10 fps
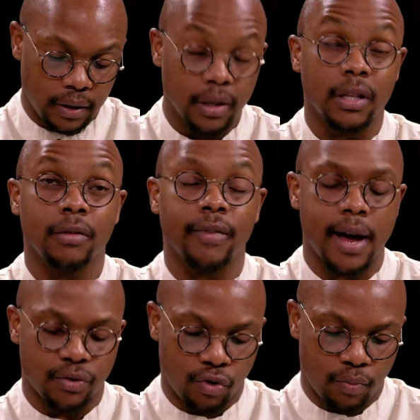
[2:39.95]
the
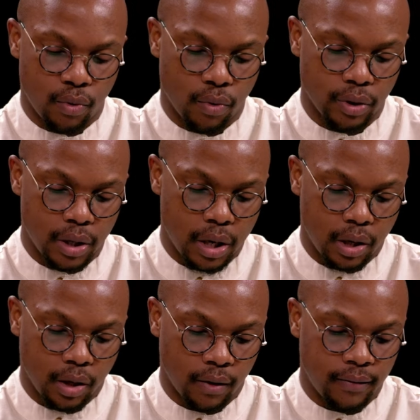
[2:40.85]
Advisory Board
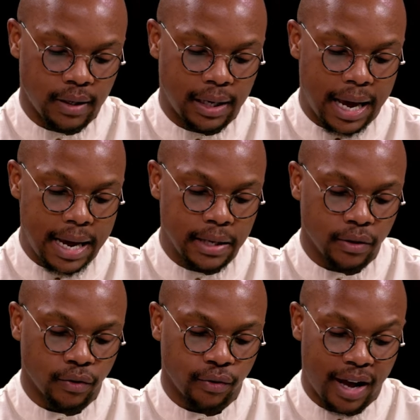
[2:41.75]
of the
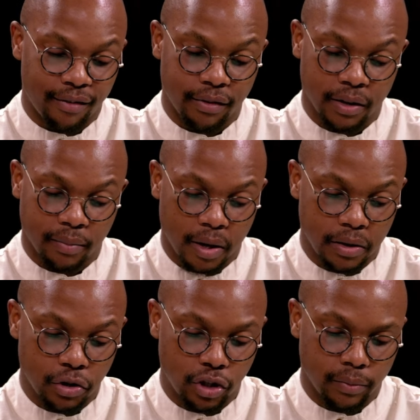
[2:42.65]
Alliance for African
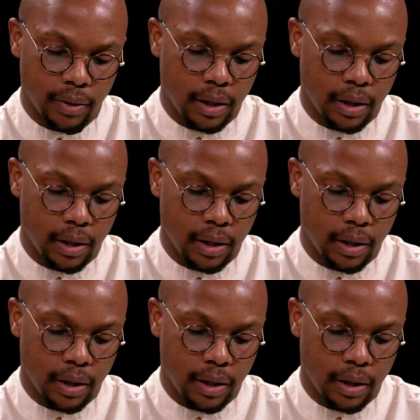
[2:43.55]
Partnership,